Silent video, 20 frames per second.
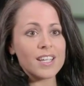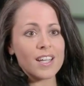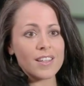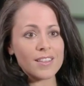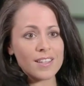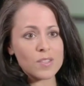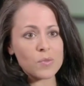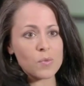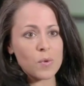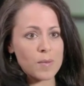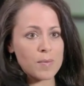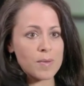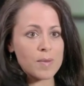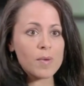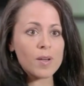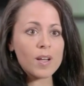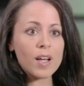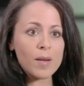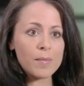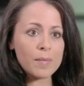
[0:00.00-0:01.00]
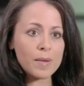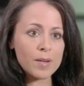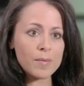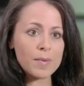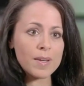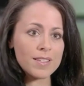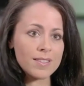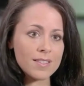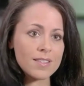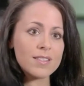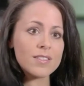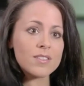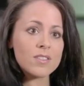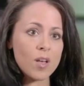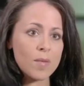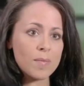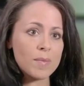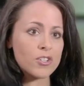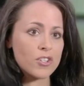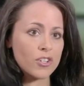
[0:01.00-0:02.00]
and that's why people come here, because this is
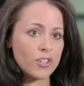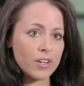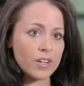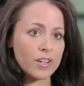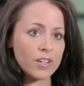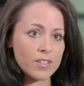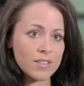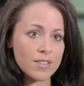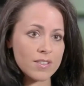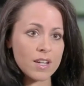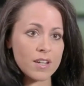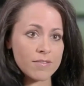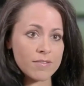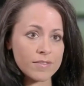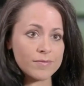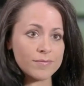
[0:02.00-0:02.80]
all mission critical stuff.